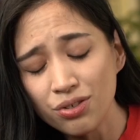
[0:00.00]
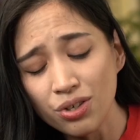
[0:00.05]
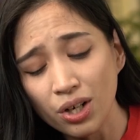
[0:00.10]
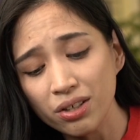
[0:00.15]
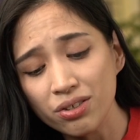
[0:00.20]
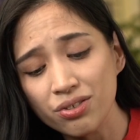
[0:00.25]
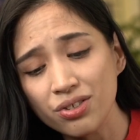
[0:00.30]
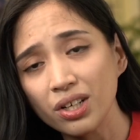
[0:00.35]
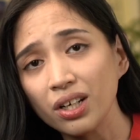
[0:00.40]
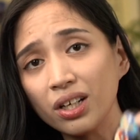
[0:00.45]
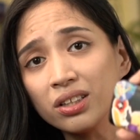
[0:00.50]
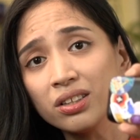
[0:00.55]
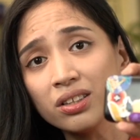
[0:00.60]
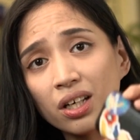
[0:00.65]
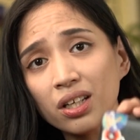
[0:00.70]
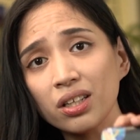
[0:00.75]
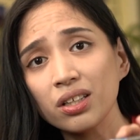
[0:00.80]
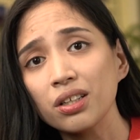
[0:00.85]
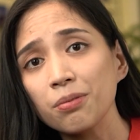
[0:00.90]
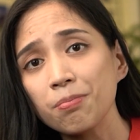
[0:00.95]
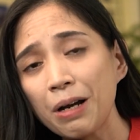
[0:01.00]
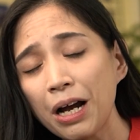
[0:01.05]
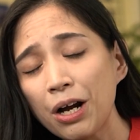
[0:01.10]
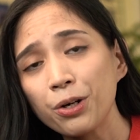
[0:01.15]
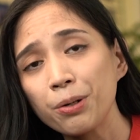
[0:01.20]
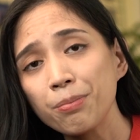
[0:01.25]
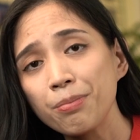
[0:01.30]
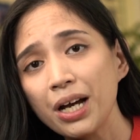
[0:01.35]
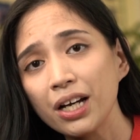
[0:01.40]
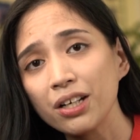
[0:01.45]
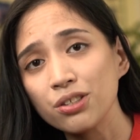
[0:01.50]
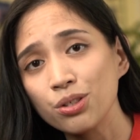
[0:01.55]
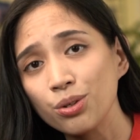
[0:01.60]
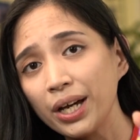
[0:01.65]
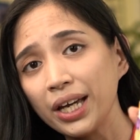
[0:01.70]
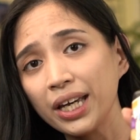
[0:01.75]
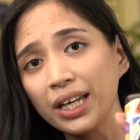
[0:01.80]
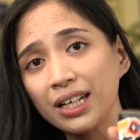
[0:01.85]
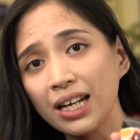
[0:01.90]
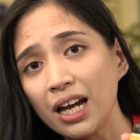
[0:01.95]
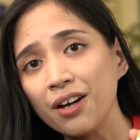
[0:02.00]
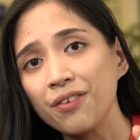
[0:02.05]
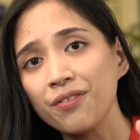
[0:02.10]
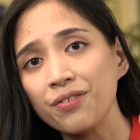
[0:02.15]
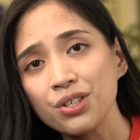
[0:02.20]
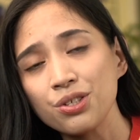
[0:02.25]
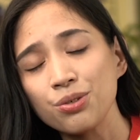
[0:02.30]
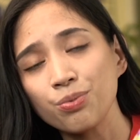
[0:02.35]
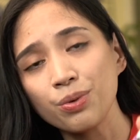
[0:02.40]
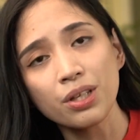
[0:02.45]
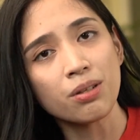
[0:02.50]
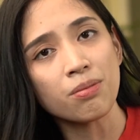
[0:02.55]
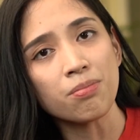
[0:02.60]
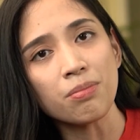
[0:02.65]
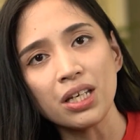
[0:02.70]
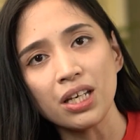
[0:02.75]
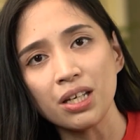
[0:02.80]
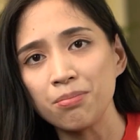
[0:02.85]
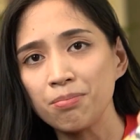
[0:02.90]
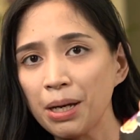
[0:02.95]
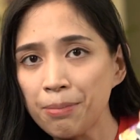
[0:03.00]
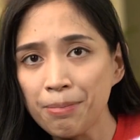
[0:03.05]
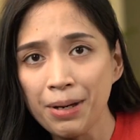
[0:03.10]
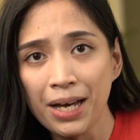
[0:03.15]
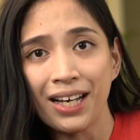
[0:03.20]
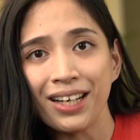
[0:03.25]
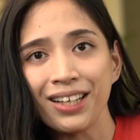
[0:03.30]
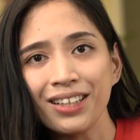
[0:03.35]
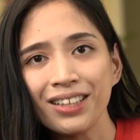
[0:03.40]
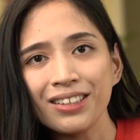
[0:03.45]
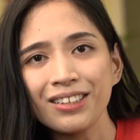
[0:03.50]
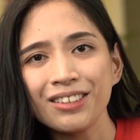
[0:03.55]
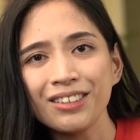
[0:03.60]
charging another power bank so I can have this with me in my bag.